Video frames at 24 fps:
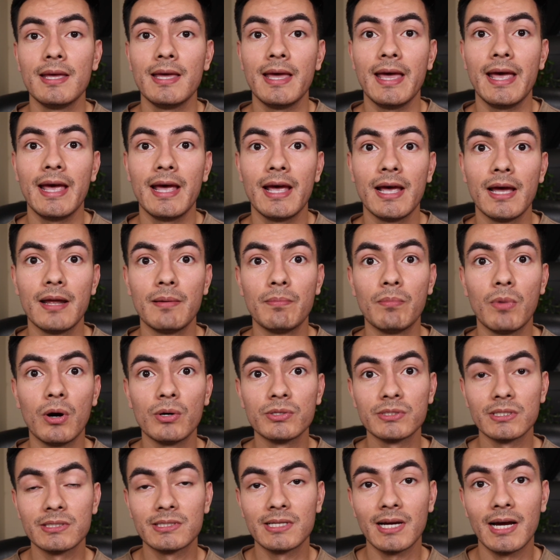And most
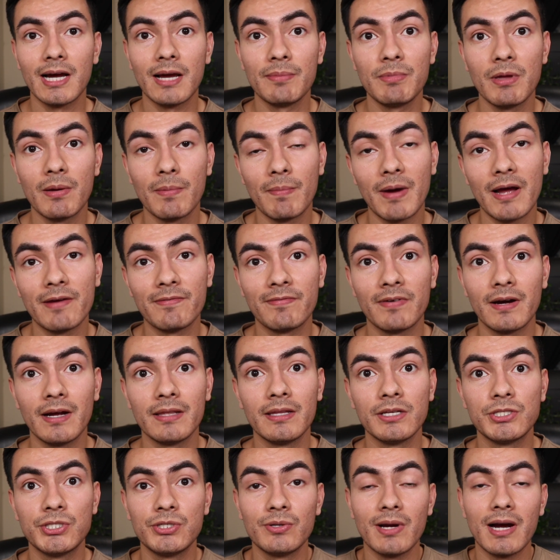of the time you might find
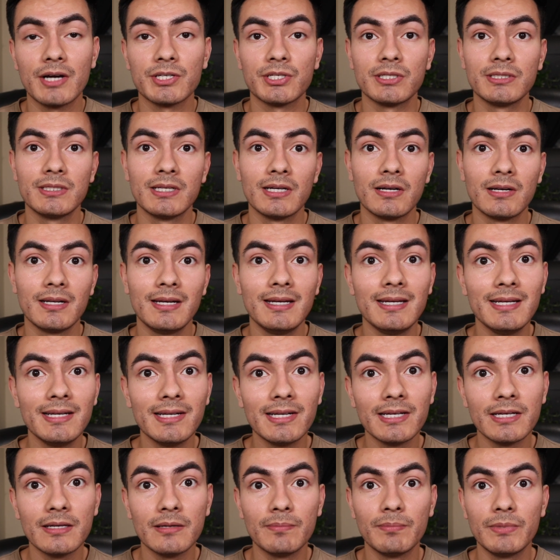that you actually didn't need it,